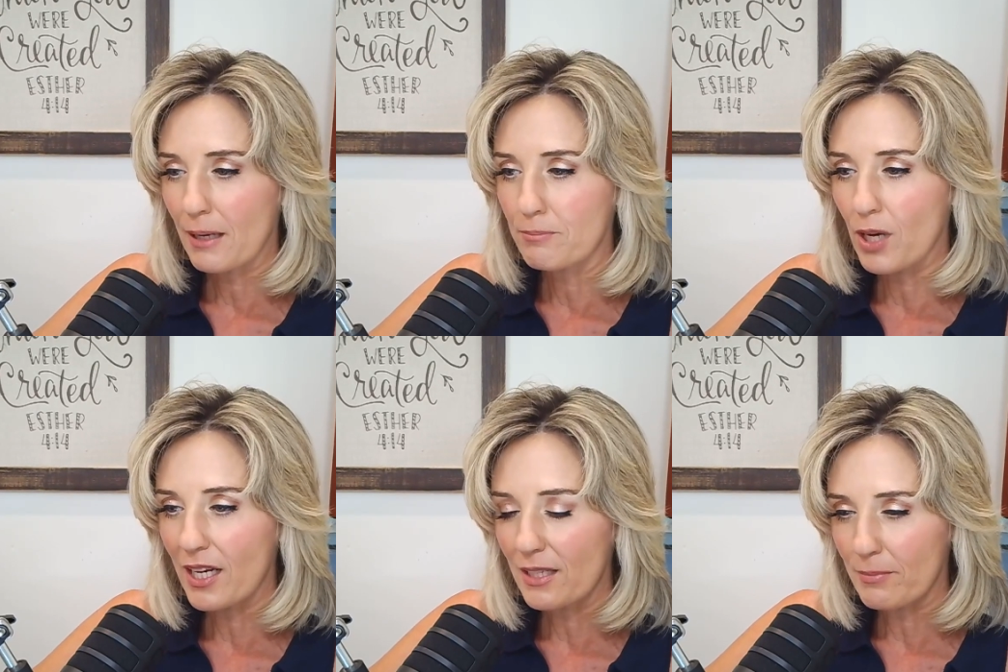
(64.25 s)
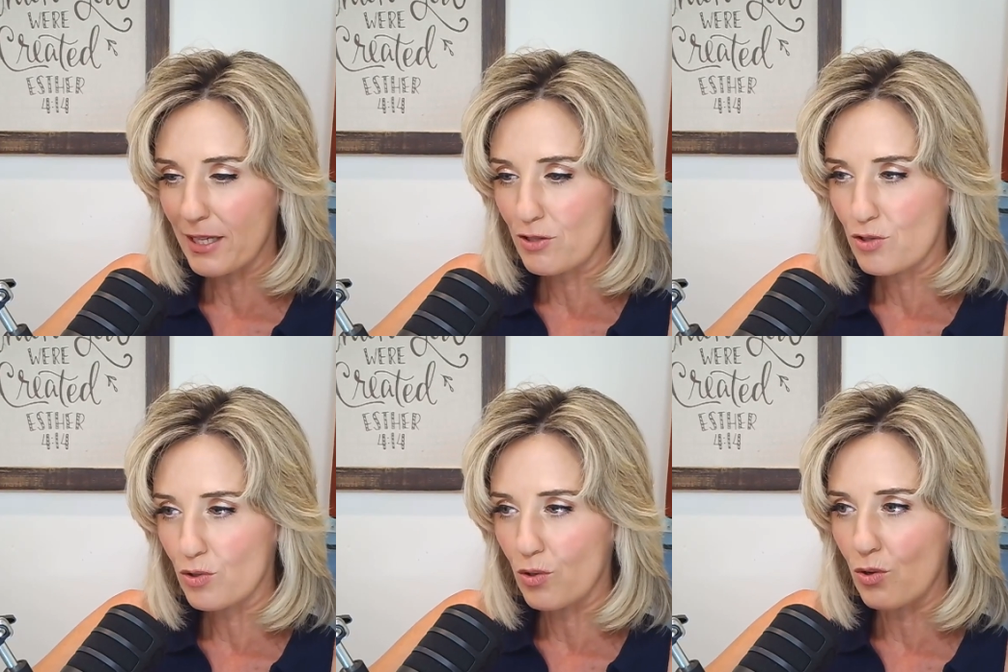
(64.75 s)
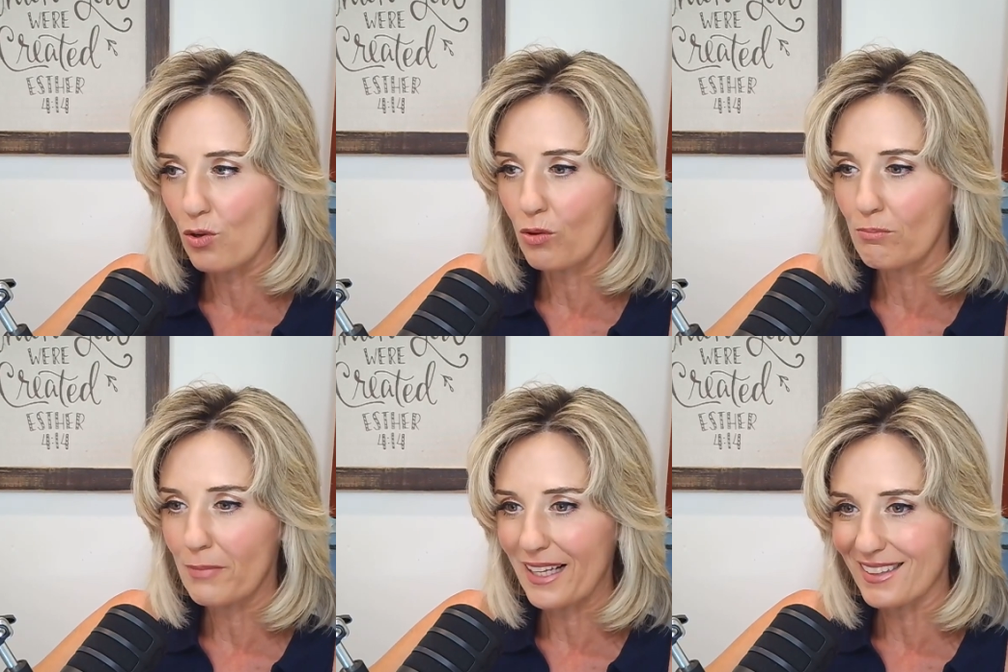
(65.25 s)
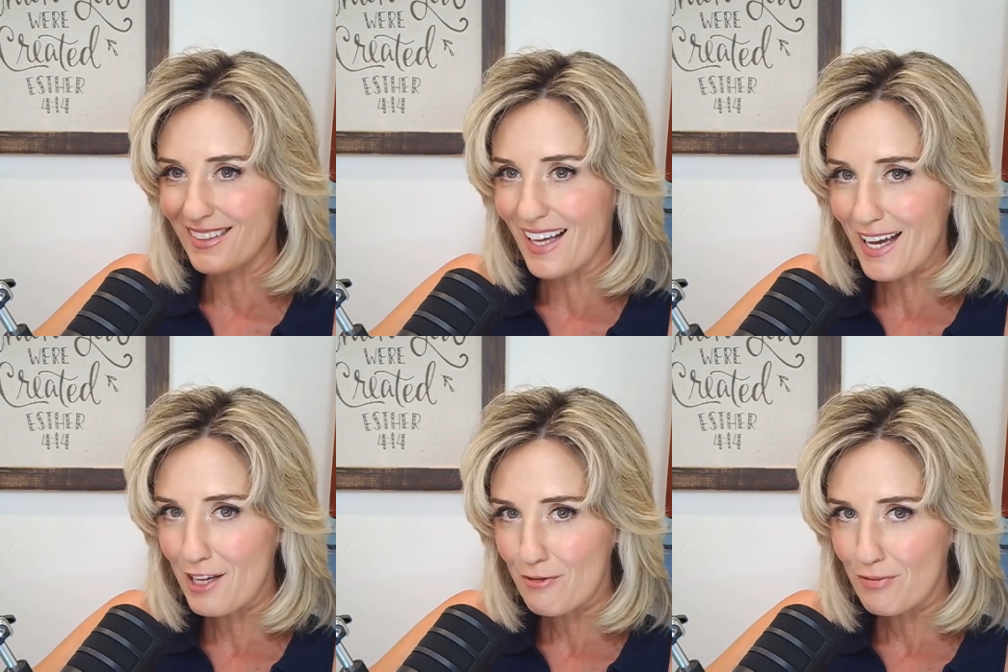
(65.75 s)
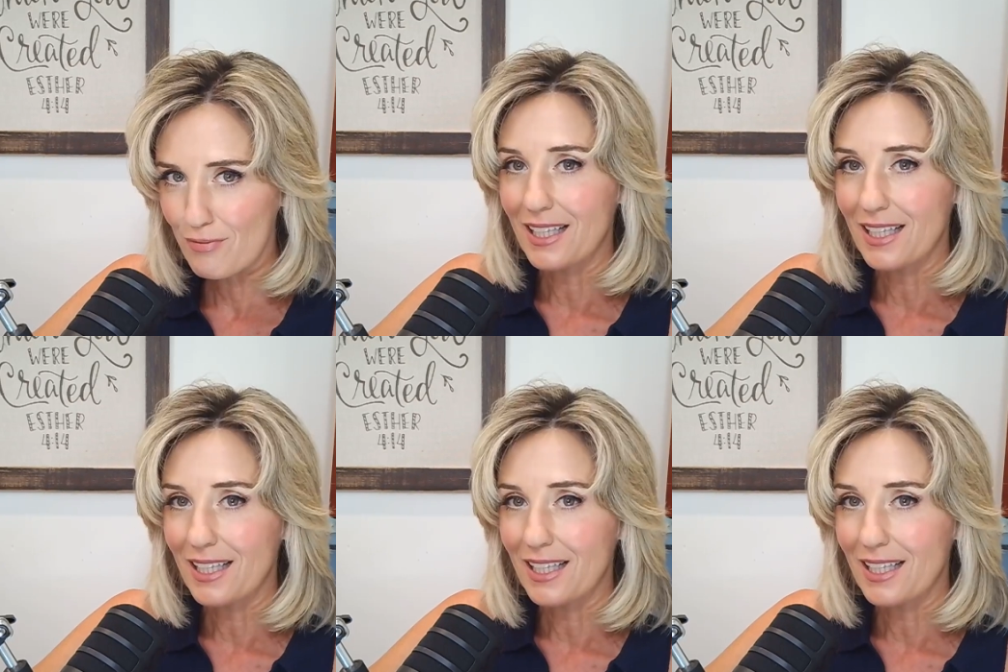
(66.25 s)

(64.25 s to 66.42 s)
my body, my soul, my life.